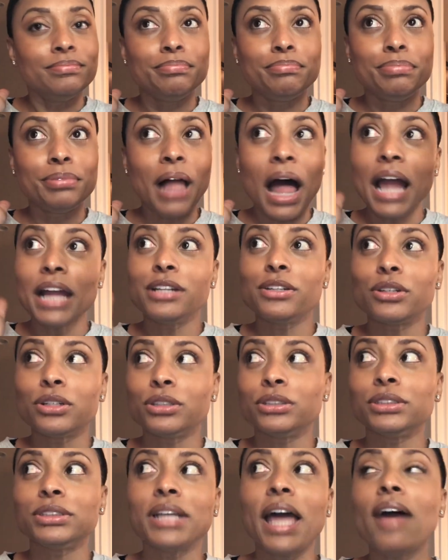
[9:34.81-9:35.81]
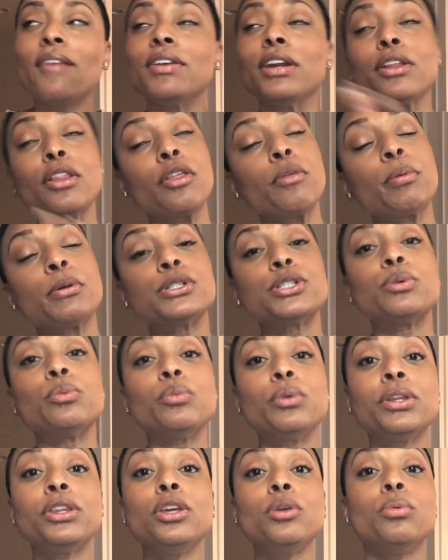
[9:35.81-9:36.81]
blinders. Having another person
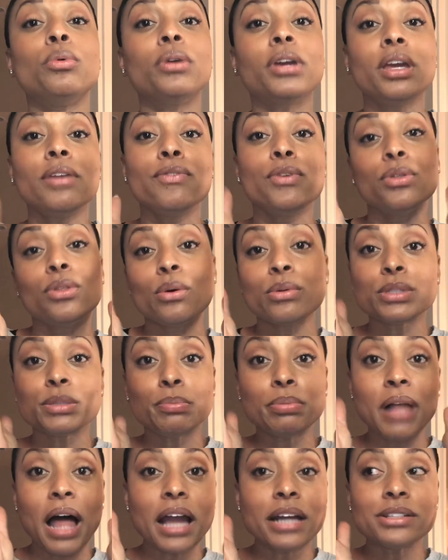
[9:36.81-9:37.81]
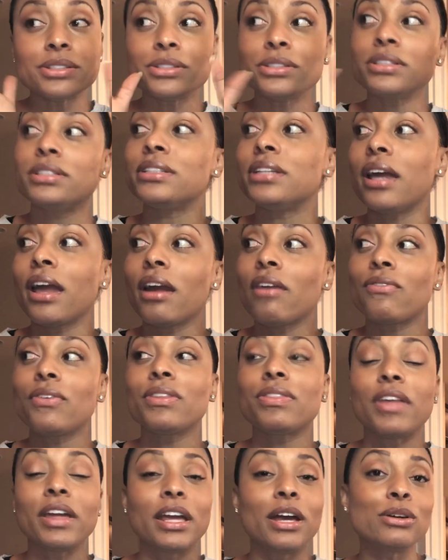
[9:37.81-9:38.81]
with you will give you those blinders to
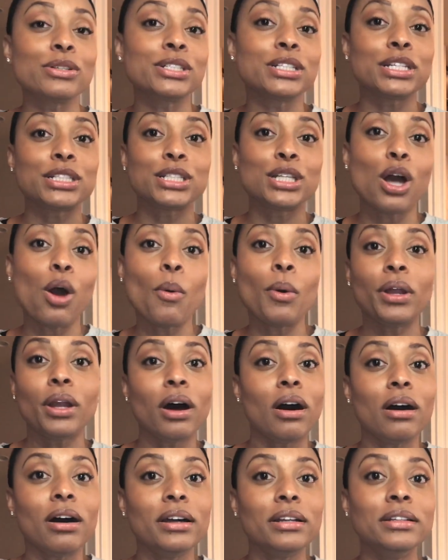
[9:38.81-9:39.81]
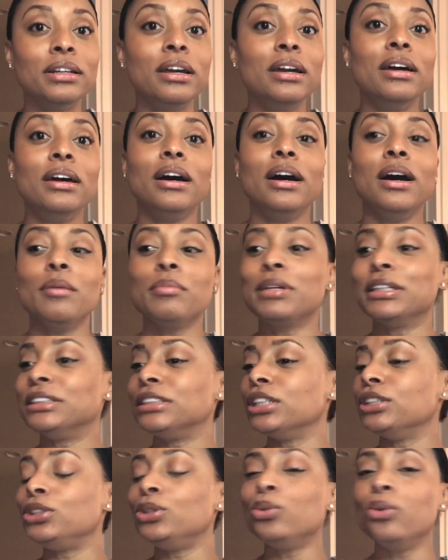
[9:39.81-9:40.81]
everything else that's going on, because
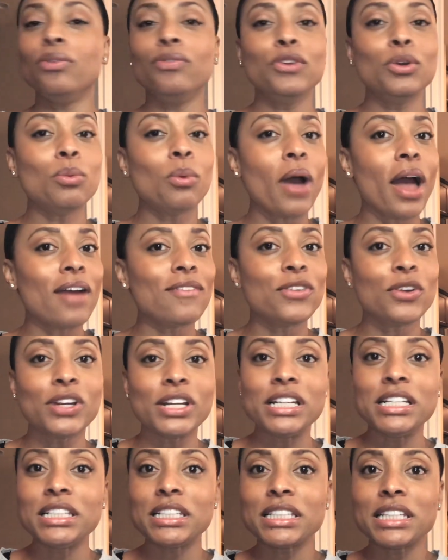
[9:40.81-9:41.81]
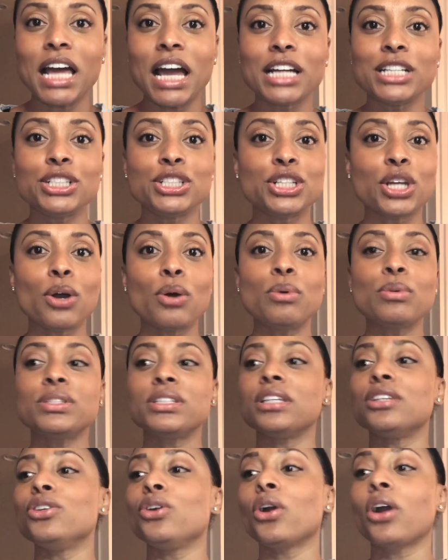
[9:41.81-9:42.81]
the two of you will have your inside jokes
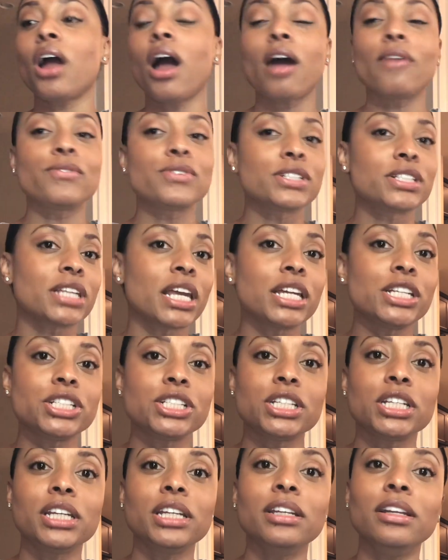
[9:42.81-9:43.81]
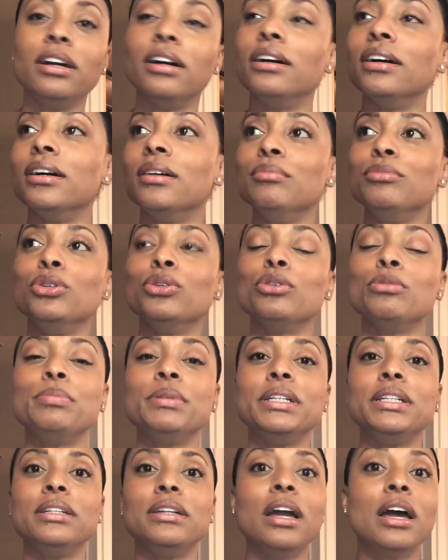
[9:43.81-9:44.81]
and your conversation. You'll
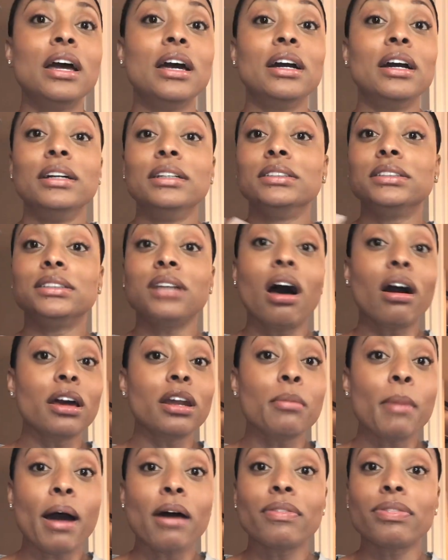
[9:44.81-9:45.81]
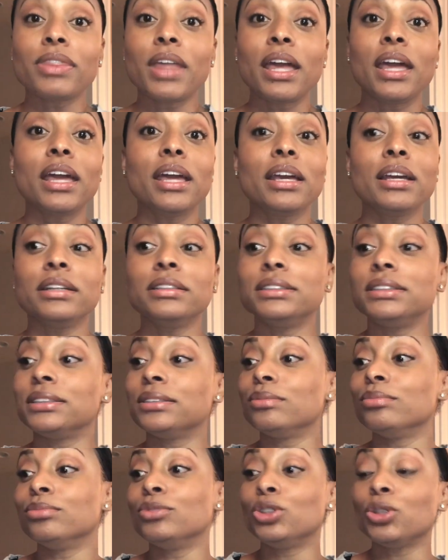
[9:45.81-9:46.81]
be talking about things,
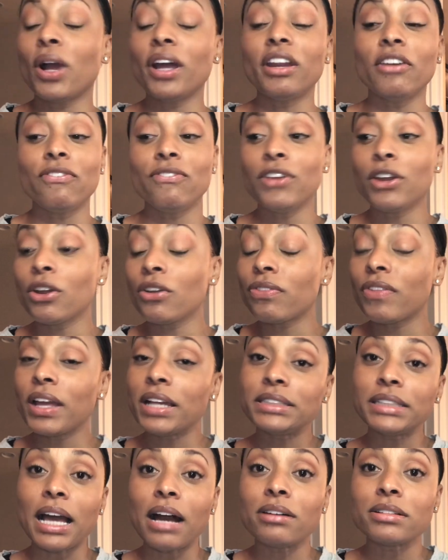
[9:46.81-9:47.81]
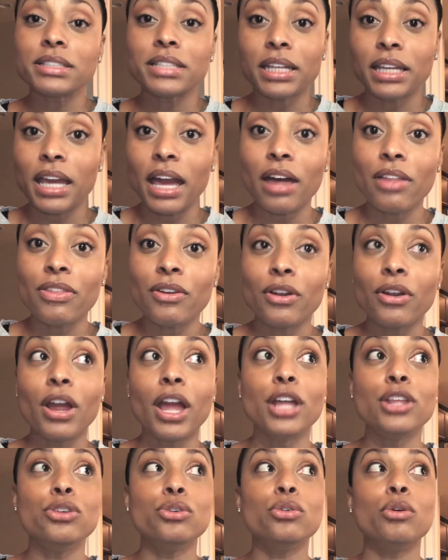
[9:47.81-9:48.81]
trying to figure things out together,
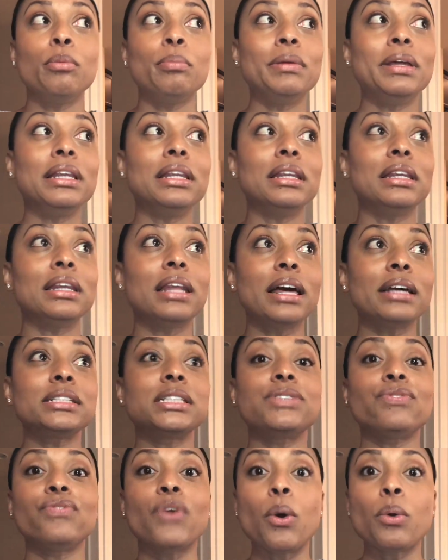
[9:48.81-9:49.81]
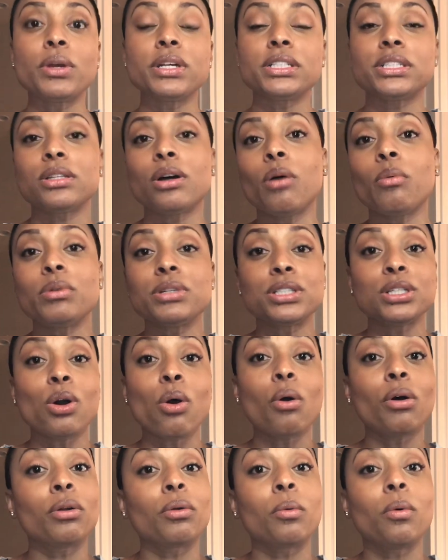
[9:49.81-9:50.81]
and you'll be less focused on what's
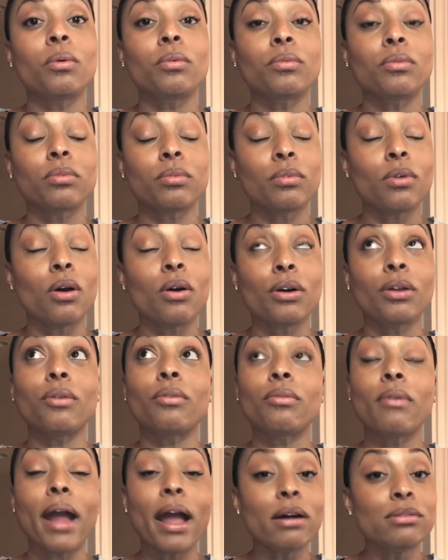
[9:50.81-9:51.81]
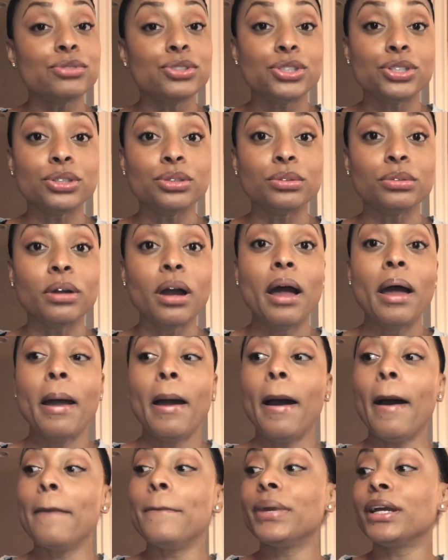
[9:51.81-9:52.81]
going on around you,
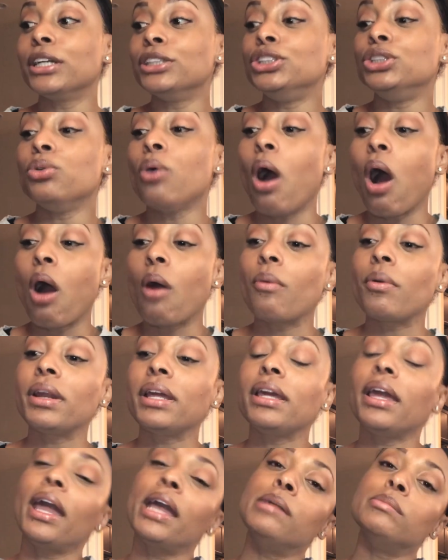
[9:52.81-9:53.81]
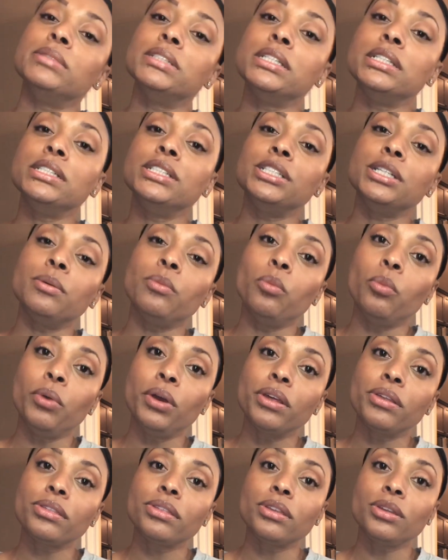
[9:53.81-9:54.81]
because you already came to the gym
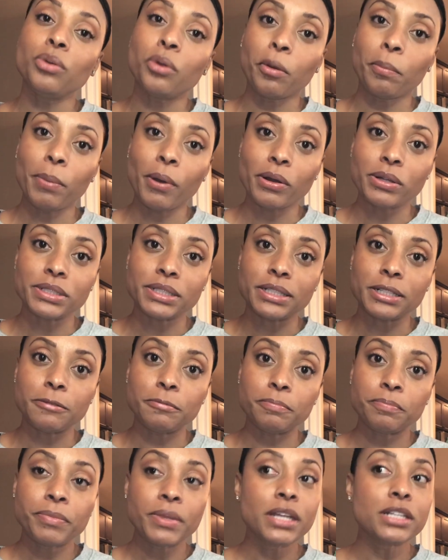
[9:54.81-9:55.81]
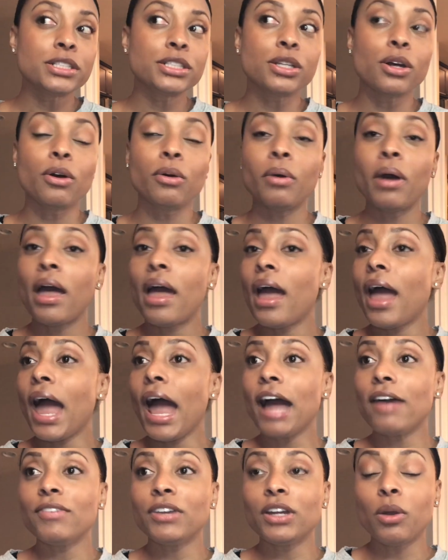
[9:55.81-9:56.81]
with your person. So
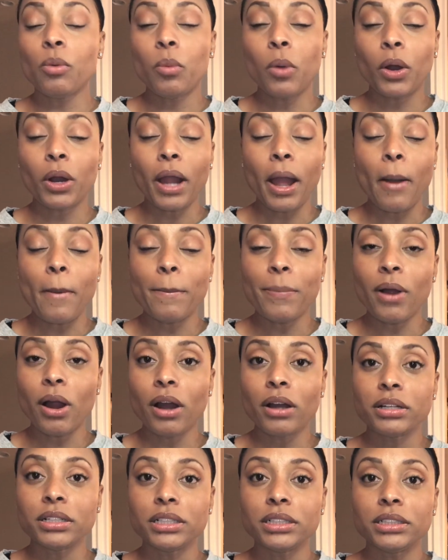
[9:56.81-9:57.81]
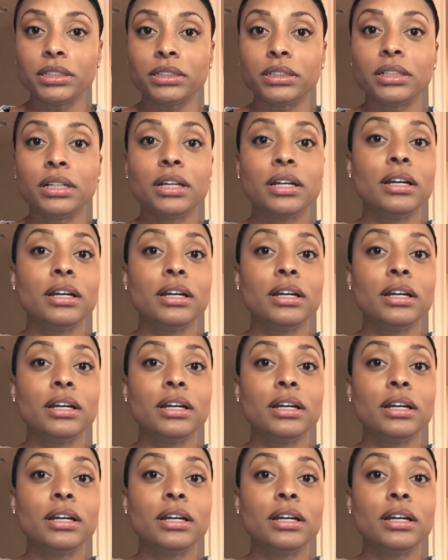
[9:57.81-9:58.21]
having a workout partner